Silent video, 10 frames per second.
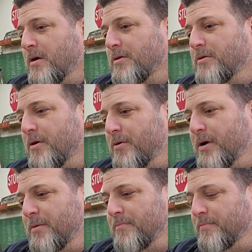
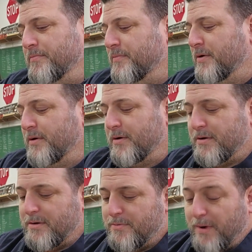So
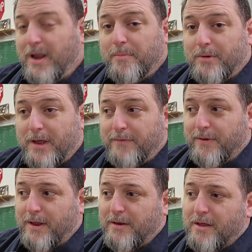we end up leaving
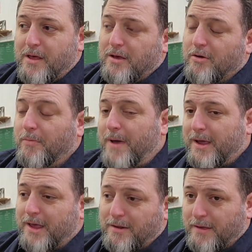it. Go
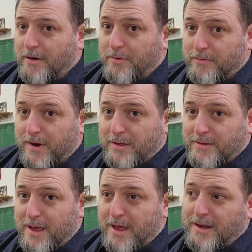back, get it later with Greg's
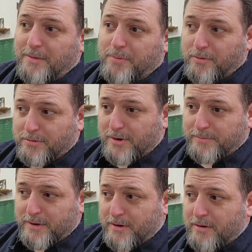dad. He pulls it
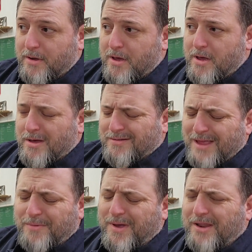up there.
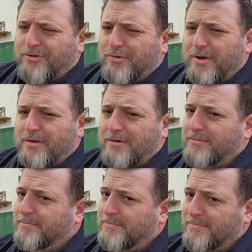Think we have the trailer?
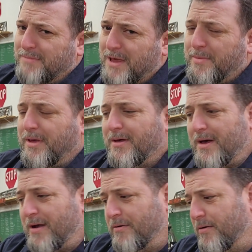Maybe?
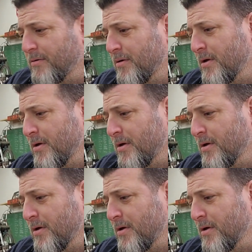I don't know.